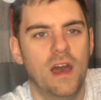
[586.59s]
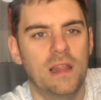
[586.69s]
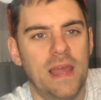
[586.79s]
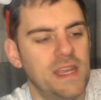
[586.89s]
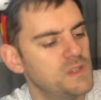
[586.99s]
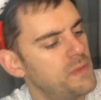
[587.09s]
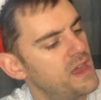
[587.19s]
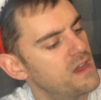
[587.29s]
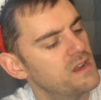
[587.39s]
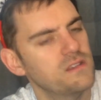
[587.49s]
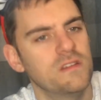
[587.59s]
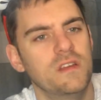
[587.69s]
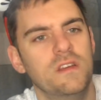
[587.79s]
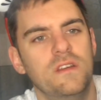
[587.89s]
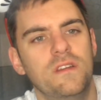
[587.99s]
a light pair.
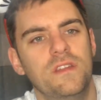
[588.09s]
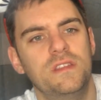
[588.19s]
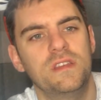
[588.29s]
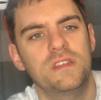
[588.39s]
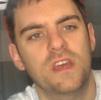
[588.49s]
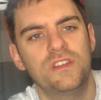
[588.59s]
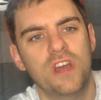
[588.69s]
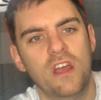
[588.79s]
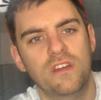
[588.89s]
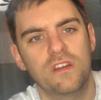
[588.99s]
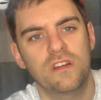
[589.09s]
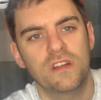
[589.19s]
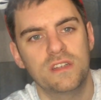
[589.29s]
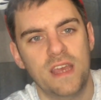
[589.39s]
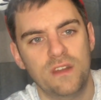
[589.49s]
This is a darker
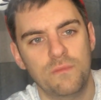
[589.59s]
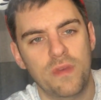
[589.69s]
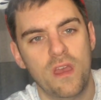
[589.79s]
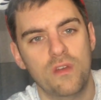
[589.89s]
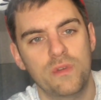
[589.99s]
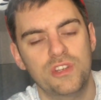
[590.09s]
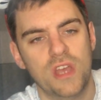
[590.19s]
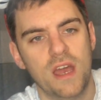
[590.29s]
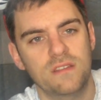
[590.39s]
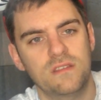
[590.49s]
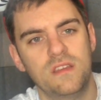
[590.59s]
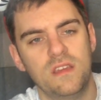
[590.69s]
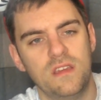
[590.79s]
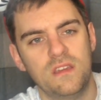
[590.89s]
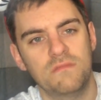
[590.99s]
denim pair which has
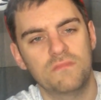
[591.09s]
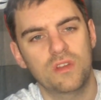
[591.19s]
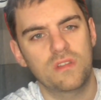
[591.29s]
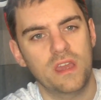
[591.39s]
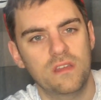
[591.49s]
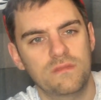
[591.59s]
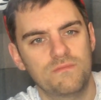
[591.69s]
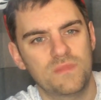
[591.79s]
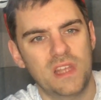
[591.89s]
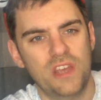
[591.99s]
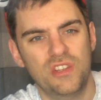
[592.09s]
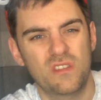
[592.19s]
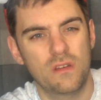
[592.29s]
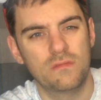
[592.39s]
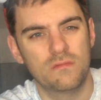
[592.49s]
the like slashes
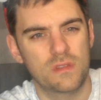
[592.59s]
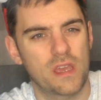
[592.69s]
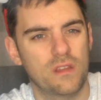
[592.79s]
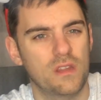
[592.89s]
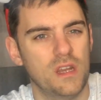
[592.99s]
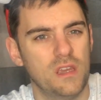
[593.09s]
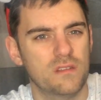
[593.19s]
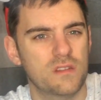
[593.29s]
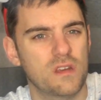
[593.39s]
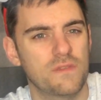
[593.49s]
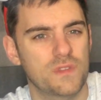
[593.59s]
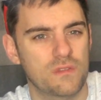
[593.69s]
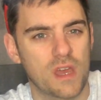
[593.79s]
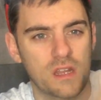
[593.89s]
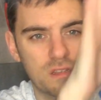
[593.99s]
on, like on the knee and stuff, so
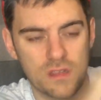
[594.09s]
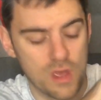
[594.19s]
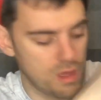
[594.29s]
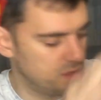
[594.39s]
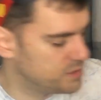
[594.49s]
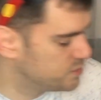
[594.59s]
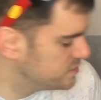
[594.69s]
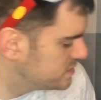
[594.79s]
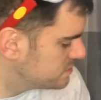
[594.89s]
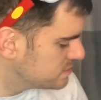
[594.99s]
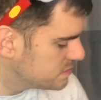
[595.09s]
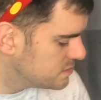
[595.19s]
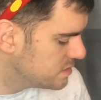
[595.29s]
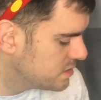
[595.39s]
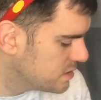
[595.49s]
that's those.
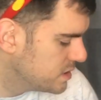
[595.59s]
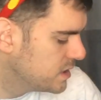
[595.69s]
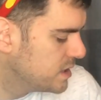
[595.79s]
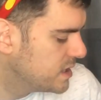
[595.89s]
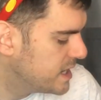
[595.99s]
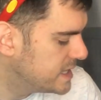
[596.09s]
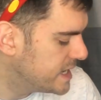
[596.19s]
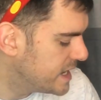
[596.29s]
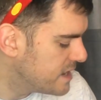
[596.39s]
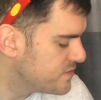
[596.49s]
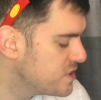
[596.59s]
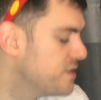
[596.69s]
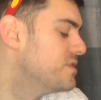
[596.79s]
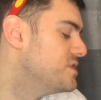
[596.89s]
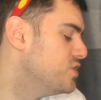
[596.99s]
And then I have
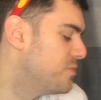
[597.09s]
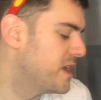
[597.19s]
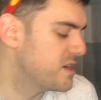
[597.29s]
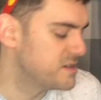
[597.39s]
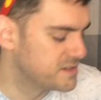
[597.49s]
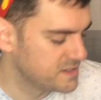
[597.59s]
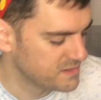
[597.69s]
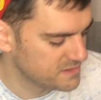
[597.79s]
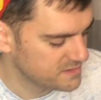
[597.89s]
another 2 pairs.